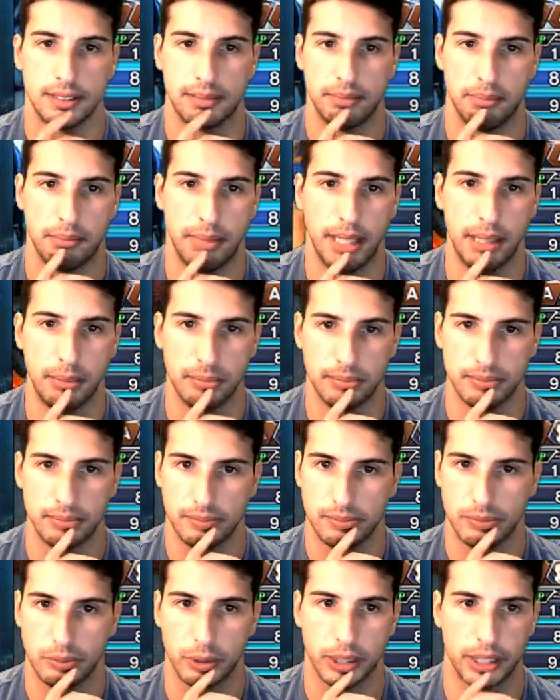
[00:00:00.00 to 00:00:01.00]
Bam.
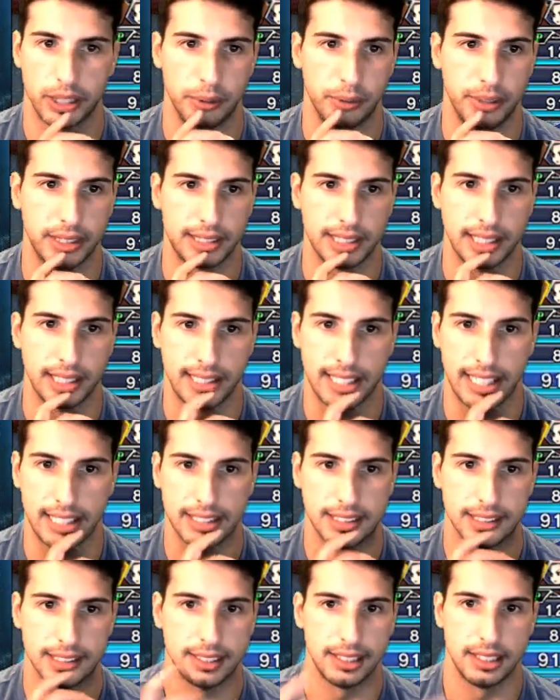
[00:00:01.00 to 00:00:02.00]
We're gonna reset that.
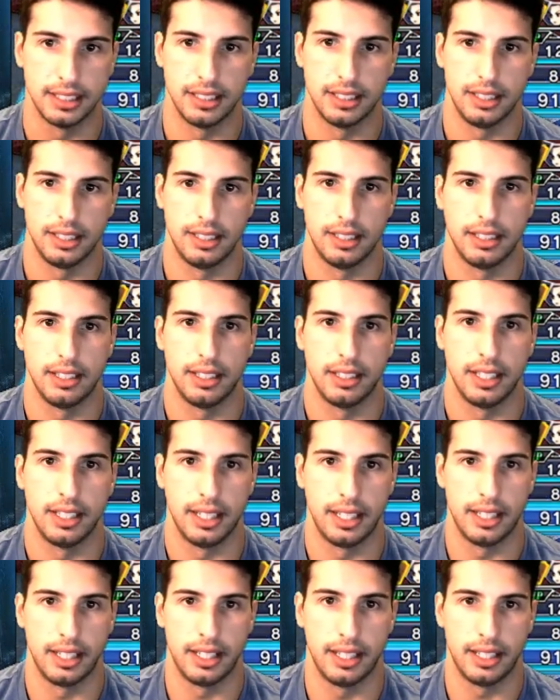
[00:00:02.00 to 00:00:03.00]

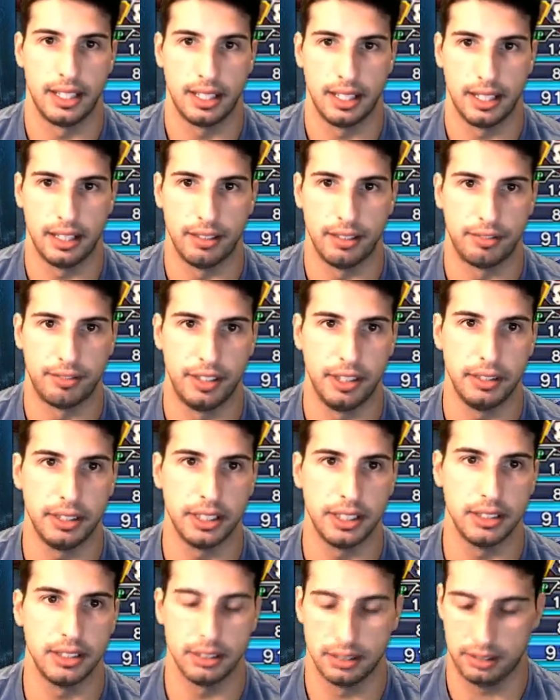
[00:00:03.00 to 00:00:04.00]
Uh,
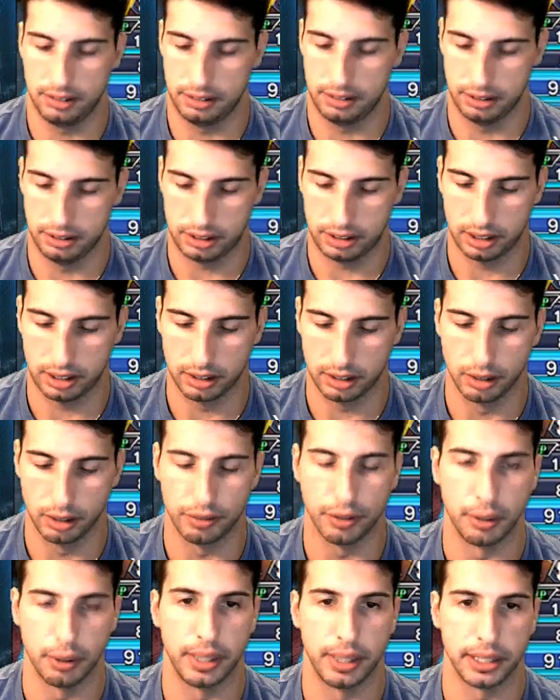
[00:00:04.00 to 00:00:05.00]
Firion, you're just gonna go
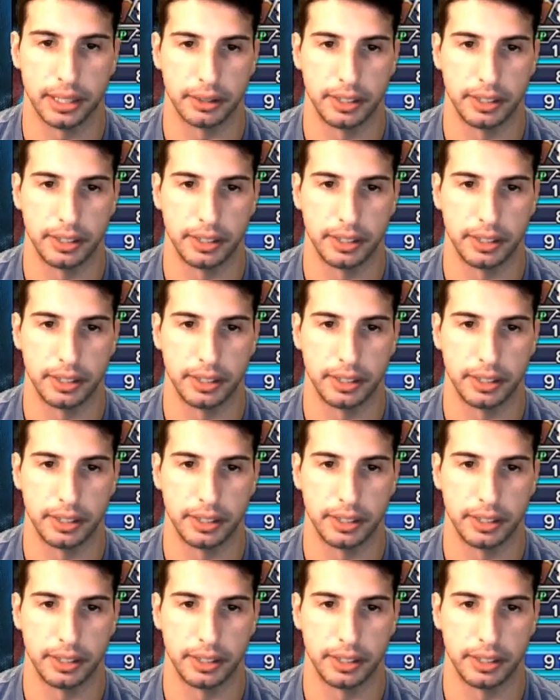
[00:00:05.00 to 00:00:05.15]
for a regular